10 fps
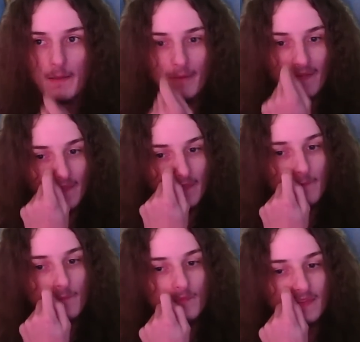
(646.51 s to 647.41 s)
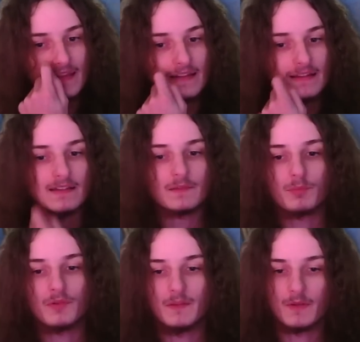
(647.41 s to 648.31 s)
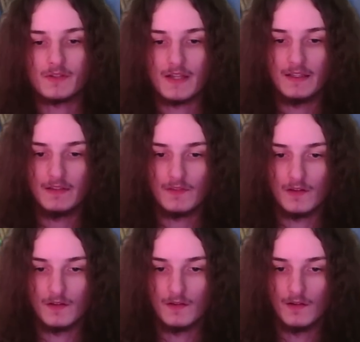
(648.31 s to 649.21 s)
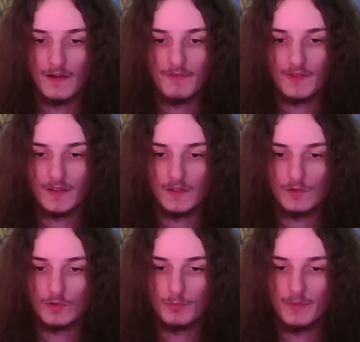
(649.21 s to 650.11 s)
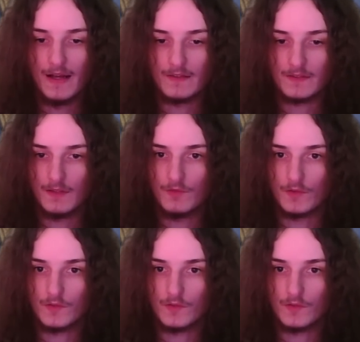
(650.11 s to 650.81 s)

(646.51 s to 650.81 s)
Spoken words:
but that is pretty much everything you could be asking for.